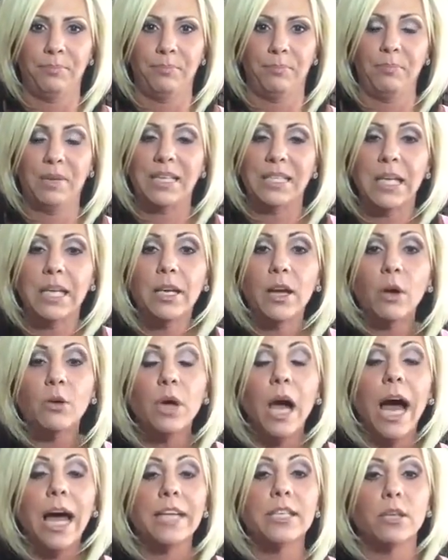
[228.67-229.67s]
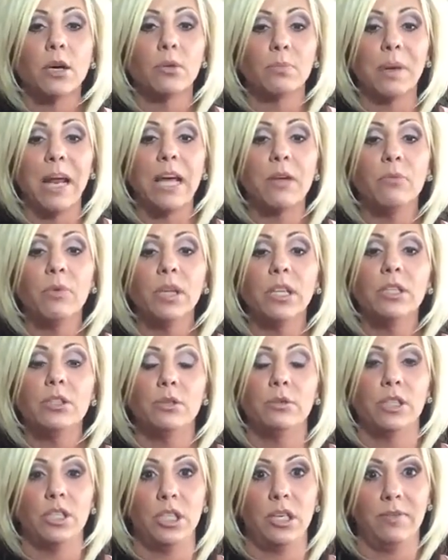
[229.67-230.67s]
Because I know I don't, but I really do
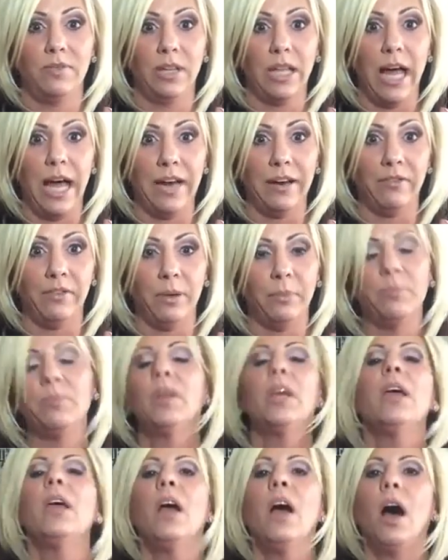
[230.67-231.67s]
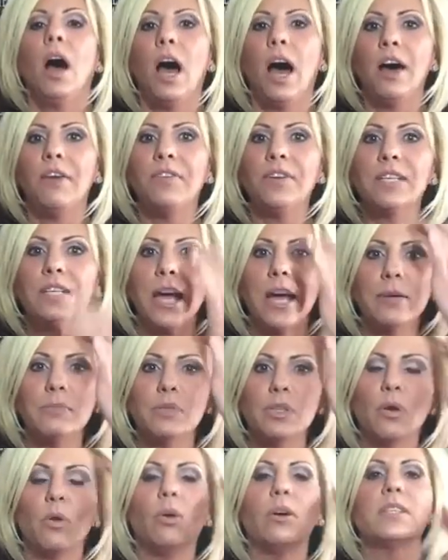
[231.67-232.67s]
achieve a lot of them. Oftentimes,
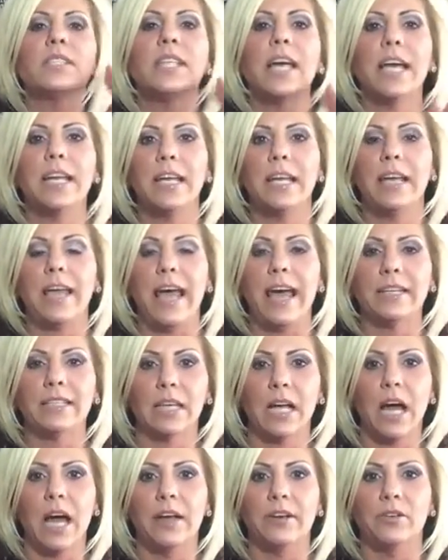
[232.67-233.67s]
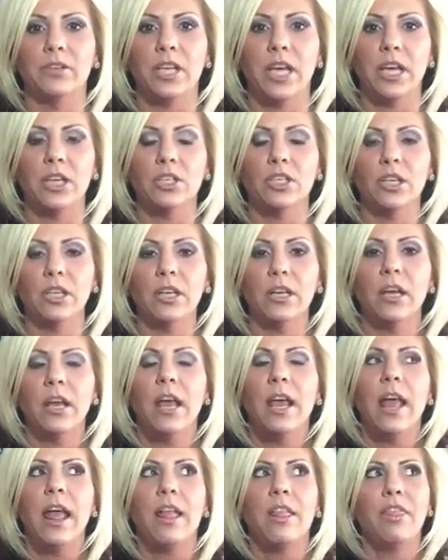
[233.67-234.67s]
goal setting has a connotation
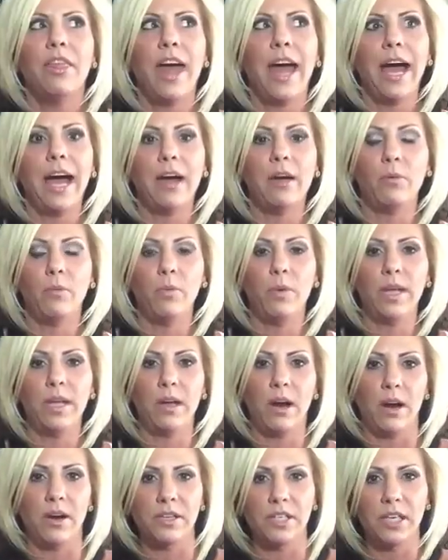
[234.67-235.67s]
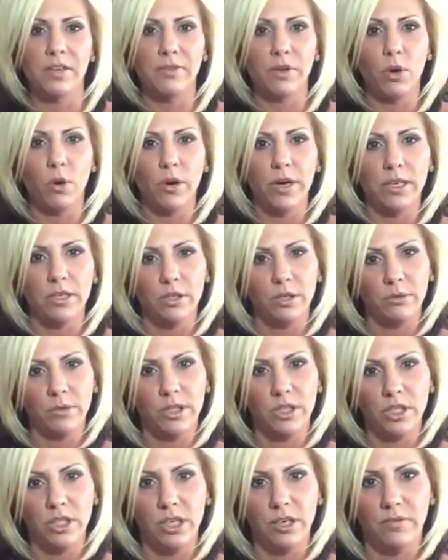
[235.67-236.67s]
that we aren't even going to
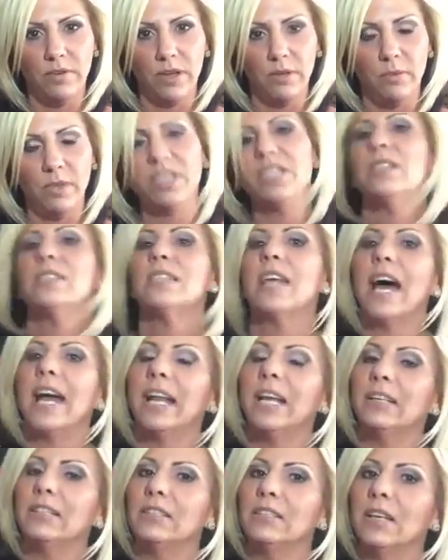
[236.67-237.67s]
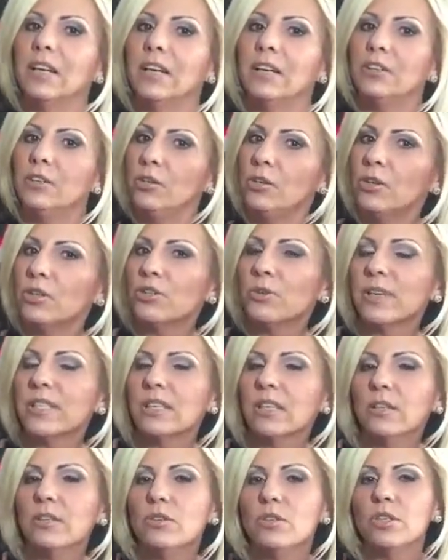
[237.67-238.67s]
achieve it. We just set it. New Year's
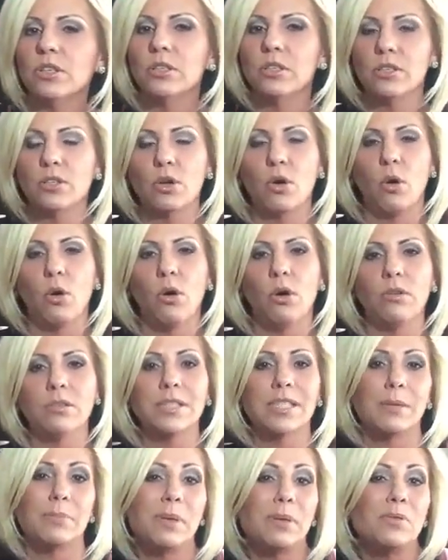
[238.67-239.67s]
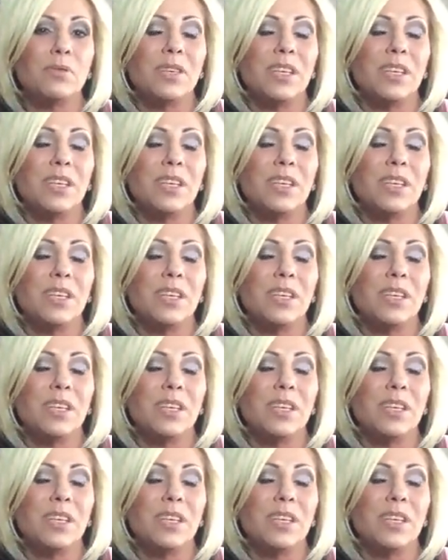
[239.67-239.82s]
resolutions, goals, sometimes we